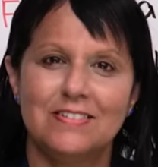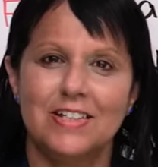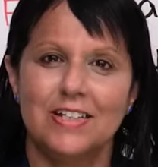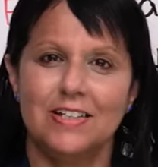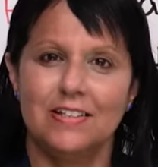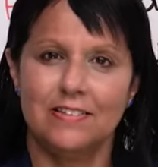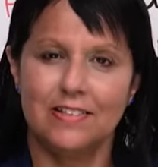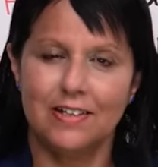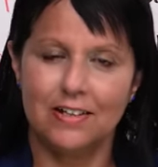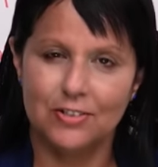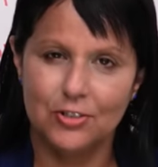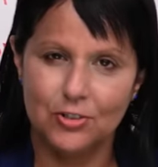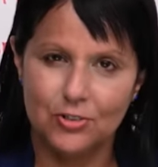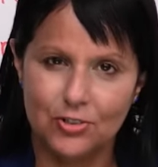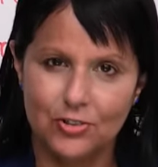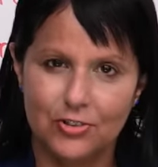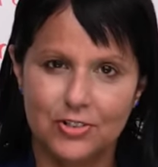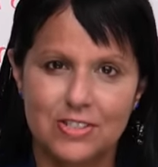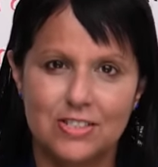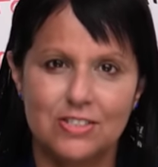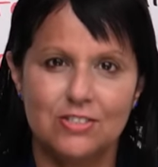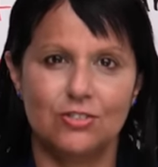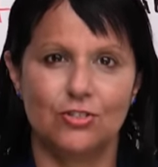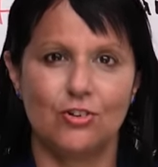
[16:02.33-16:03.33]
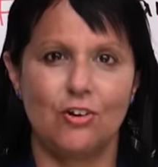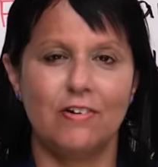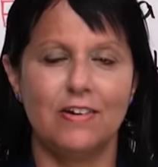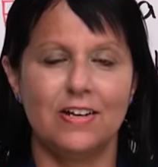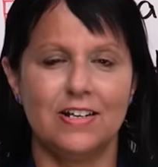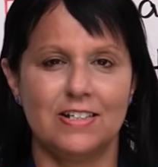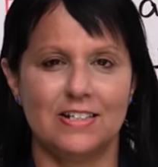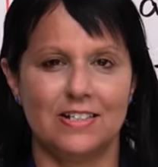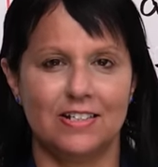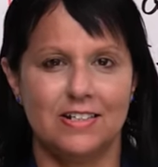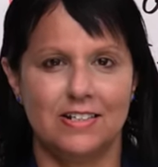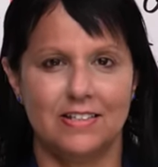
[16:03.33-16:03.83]
Okay, and now you're going to
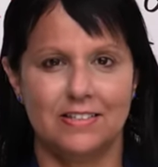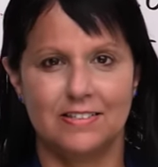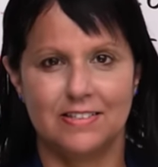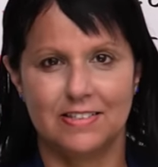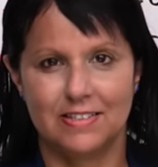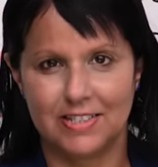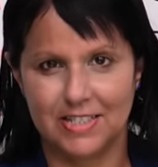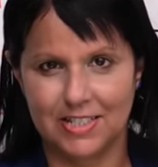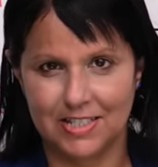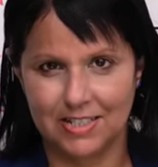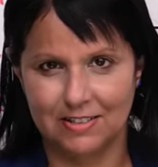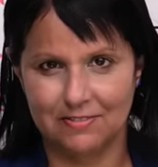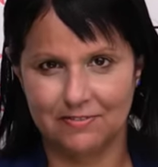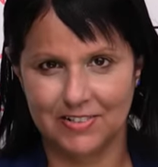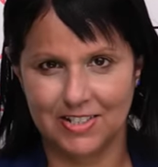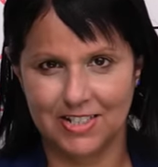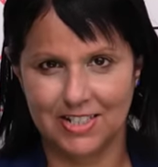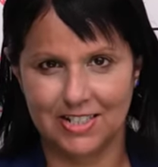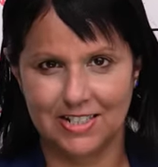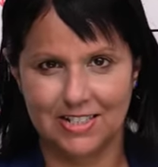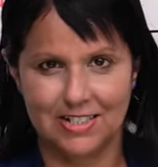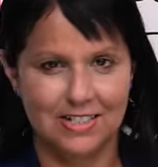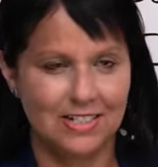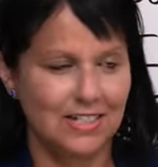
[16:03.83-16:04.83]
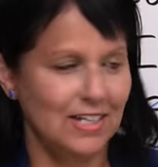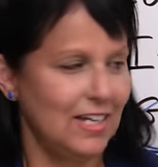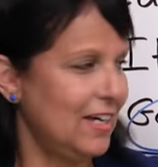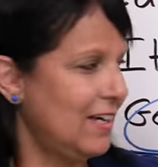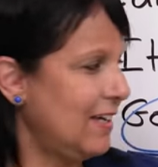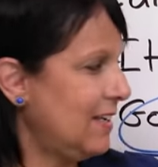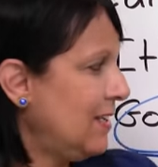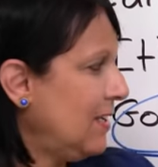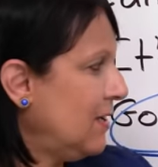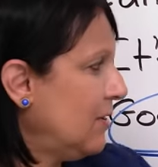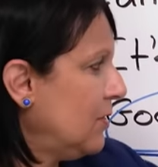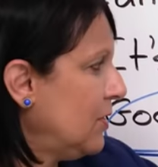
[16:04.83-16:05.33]
start the evening.
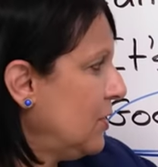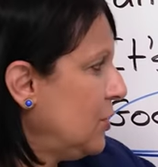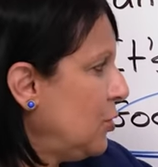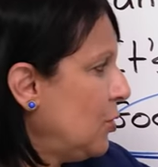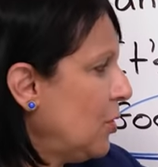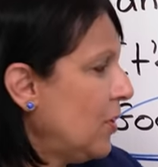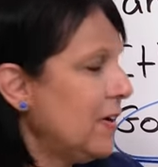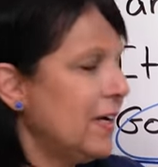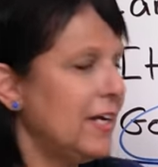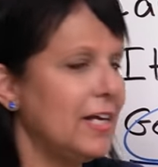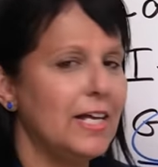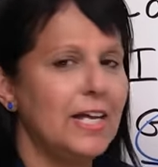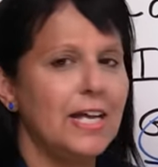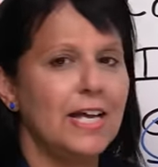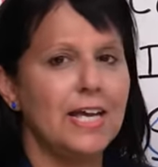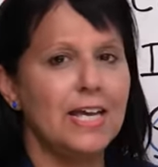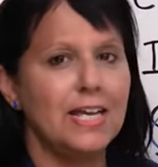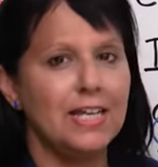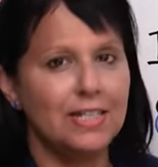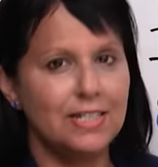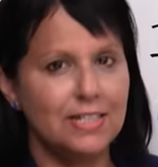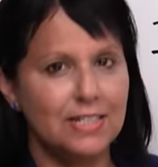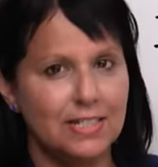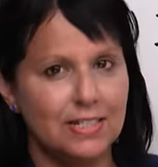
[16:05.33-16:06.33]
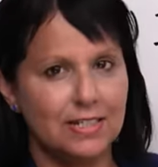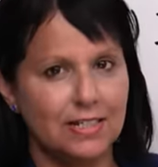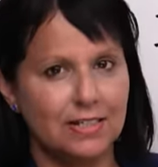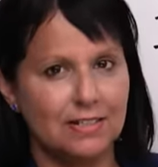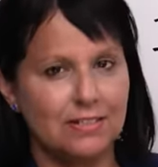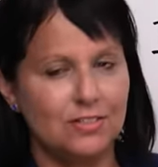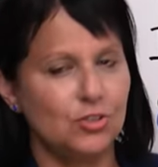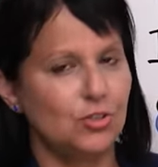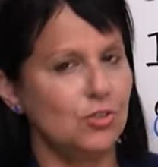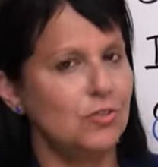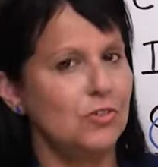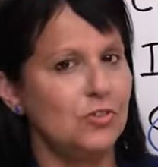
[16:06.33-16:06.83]
And here you're ending
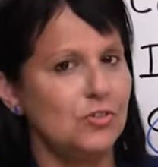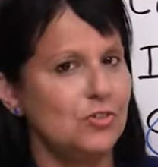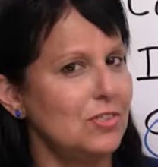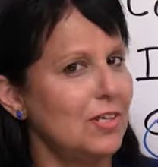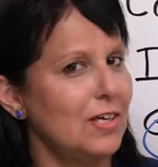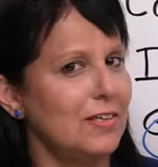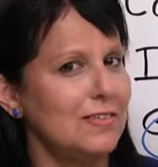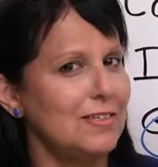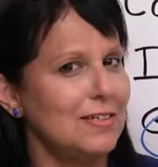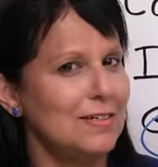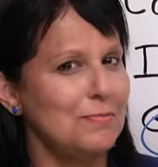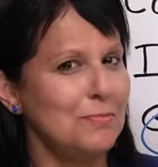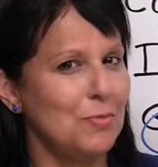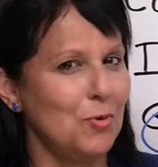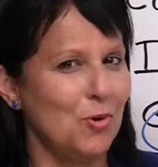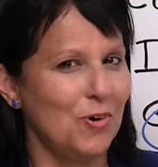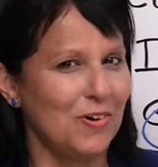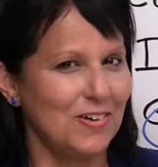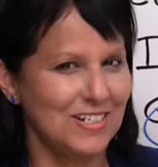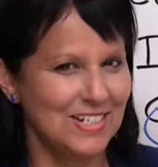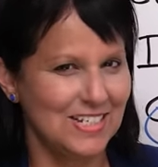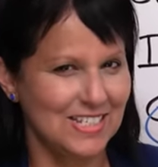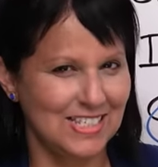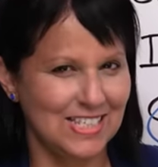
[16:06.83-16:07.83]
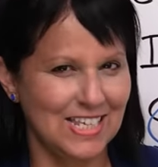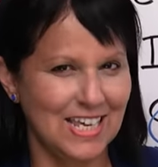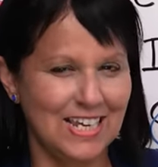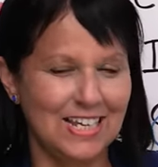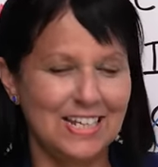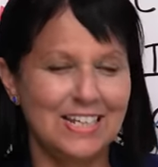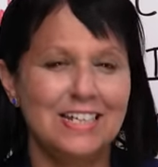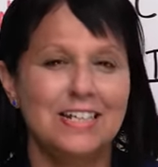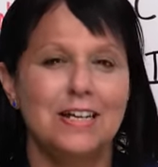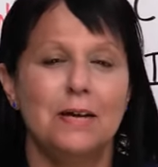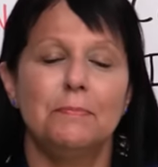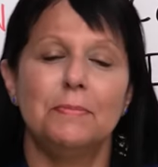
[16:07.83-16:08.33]
it. So there's nothing more to
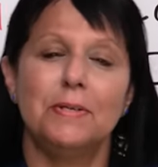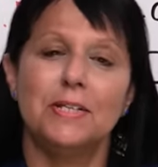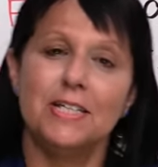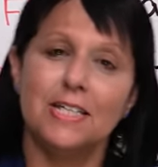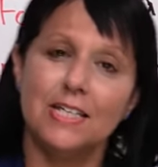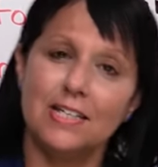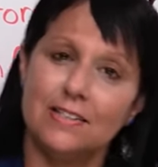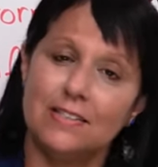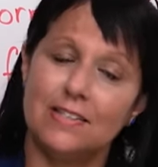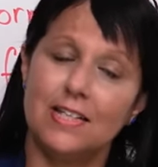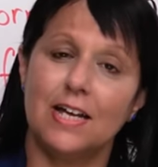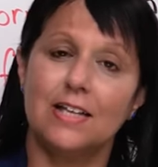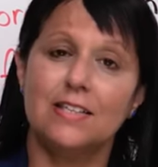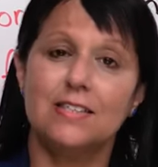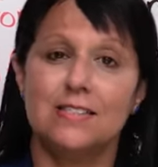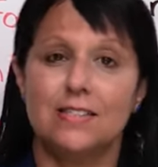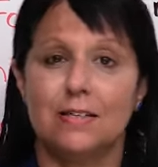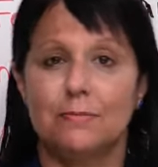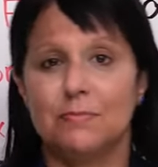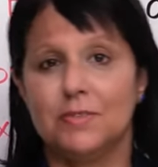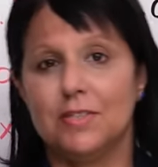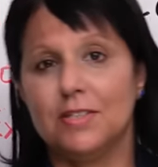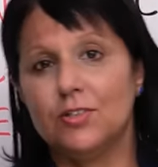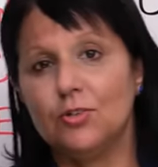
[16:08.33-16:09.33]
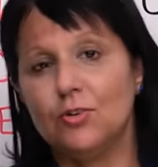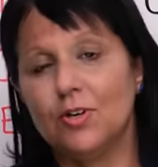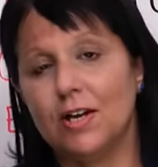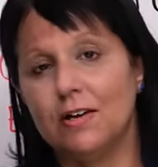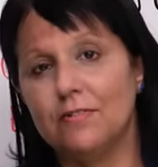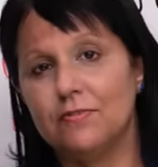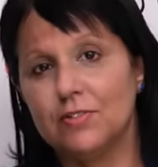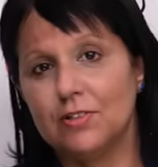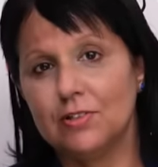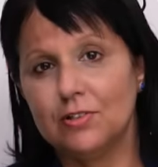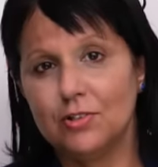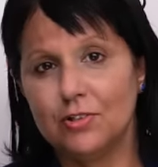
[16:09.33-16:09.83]
say. But again, that's something you
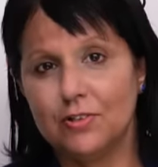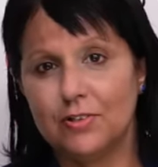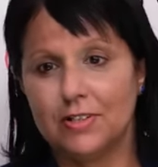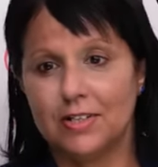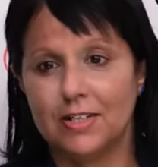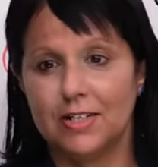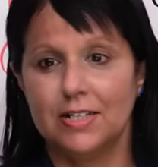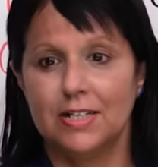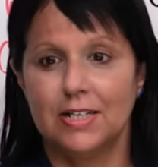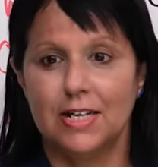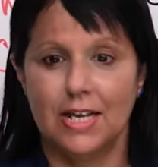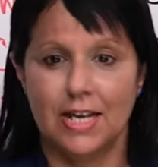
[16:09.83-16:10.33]
have to learn.